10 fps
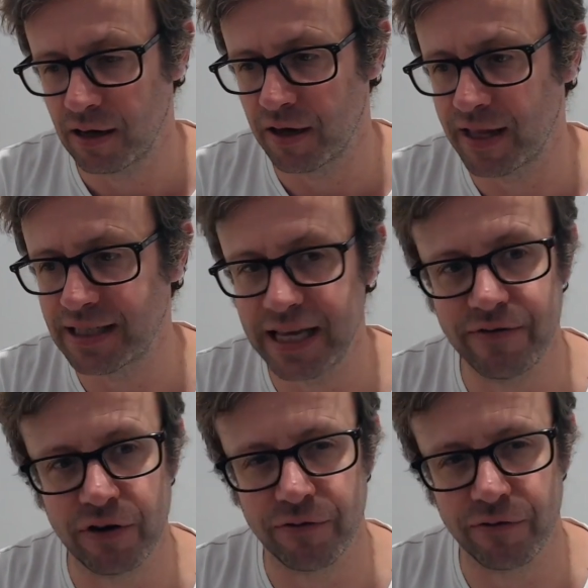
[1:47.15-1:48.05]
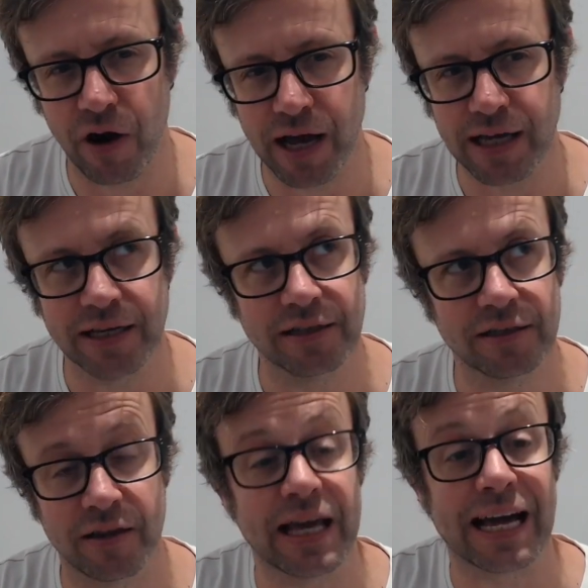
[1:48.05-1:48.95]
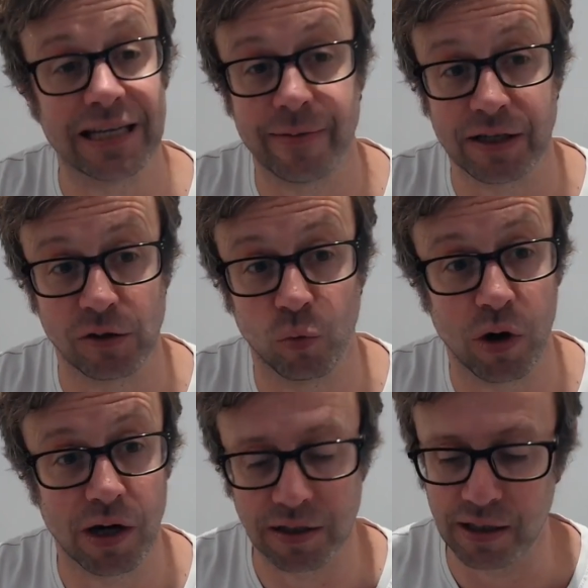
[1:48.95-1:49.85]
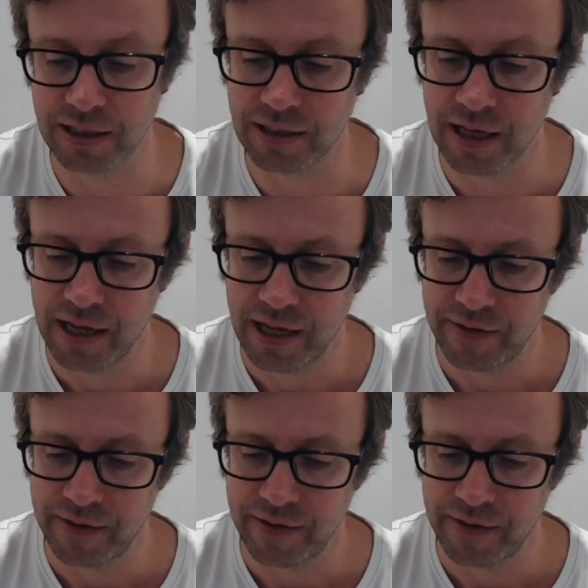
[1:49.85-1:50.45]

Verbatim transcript: Uh, mm. There's even a phrase, and the academics are the worst at this.